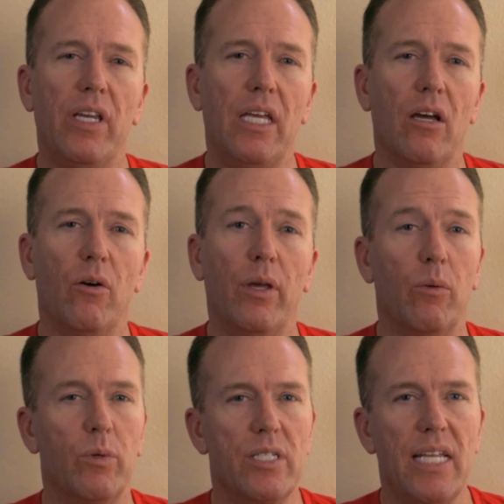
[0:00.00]
video,
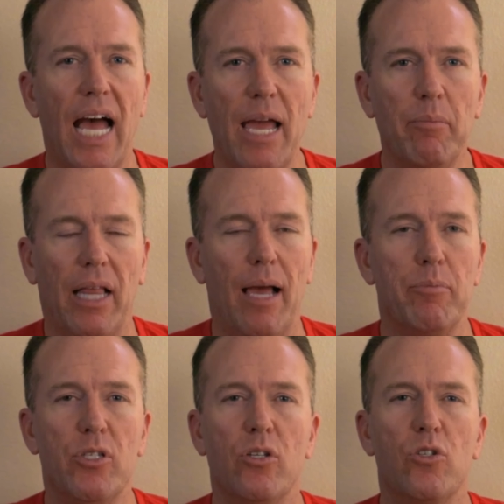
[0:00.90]
it was time
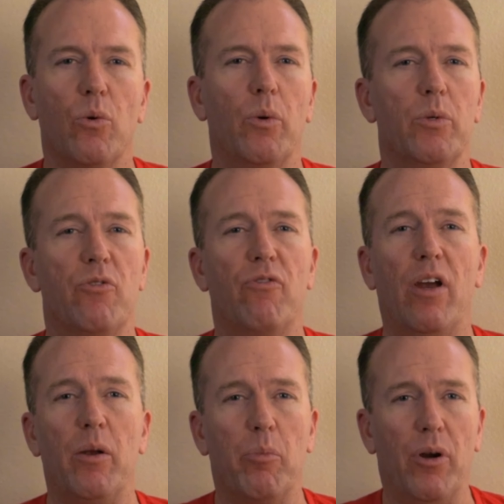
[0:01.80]
lapse, so it was
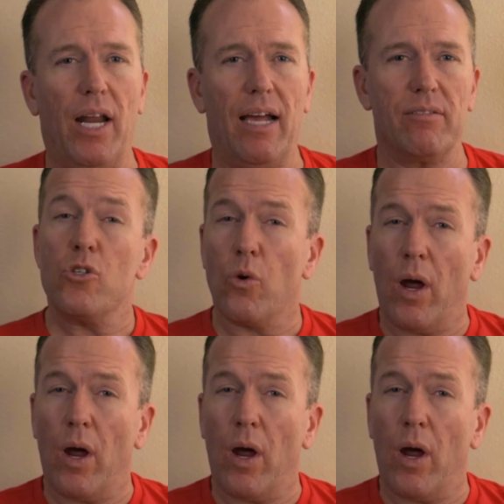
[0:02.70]
very pronounced.